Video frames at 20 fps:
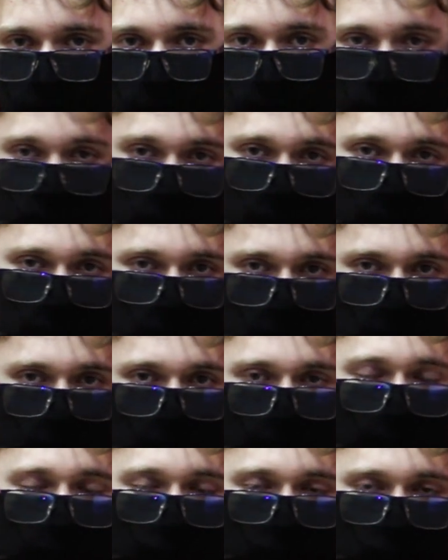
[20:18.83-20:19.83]

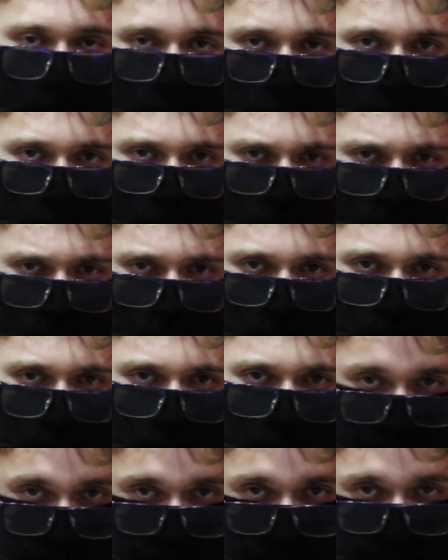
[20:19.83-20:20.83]
M16A2,
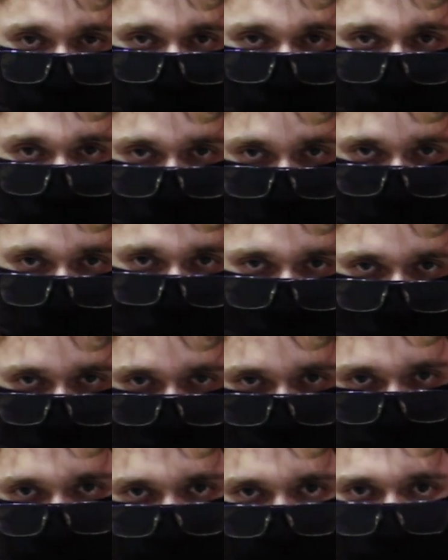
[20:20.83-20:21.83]
basically reaching the
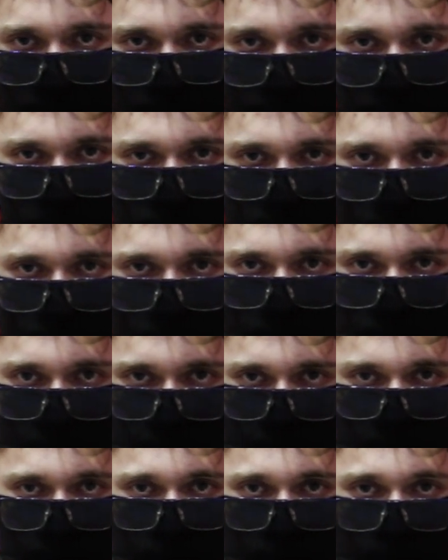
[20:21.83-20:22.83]
standards of
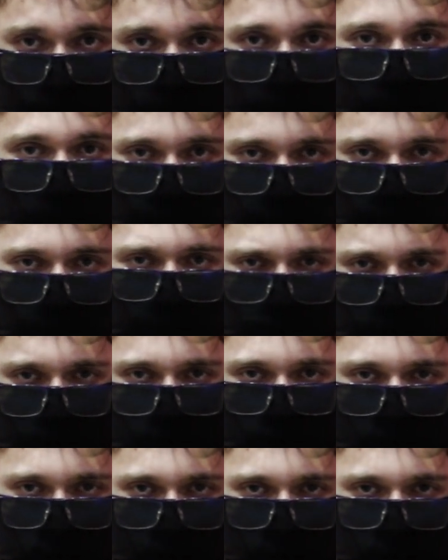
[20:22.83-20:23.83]
the
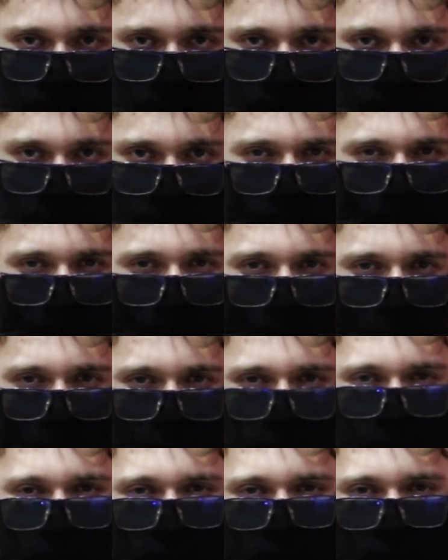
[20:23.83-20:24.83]
G11,
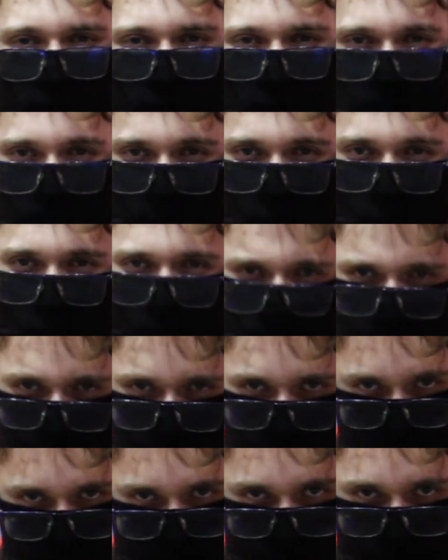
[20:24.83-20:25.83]
original
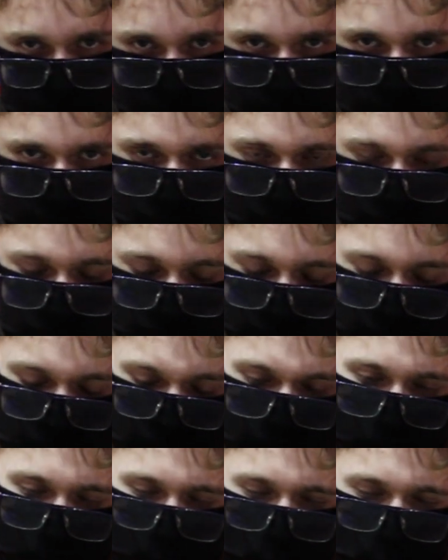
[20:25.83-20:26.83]
requirements for the program
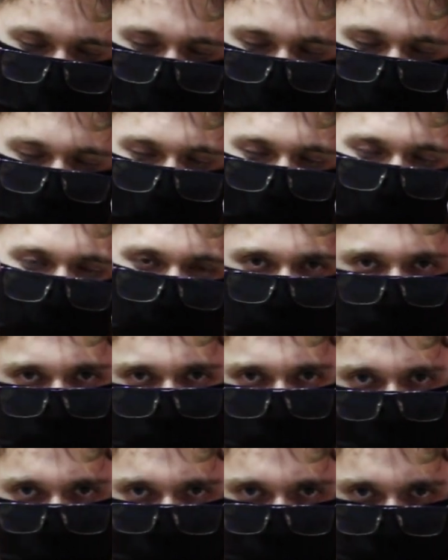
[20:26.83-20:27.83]
were much
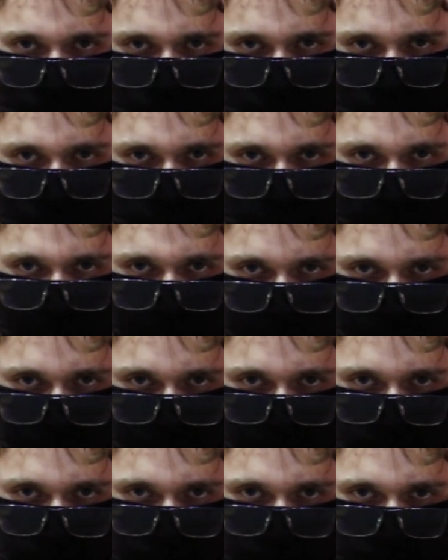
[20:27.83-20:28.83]
broader than that.
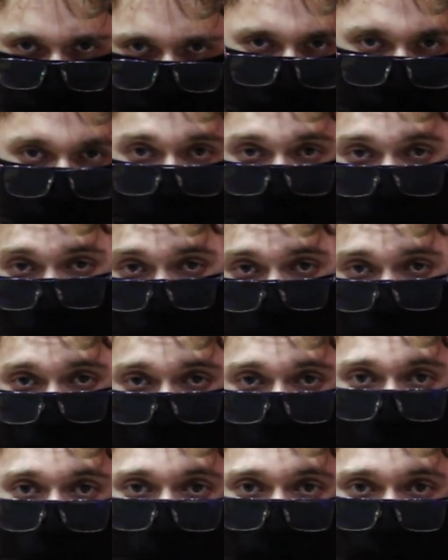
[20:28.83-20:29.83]
Even
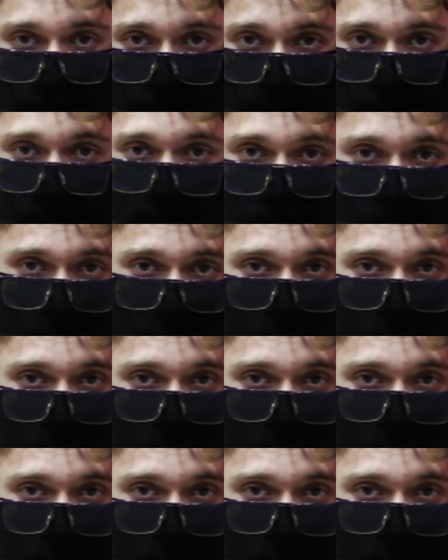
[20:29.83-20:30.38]
though Abakan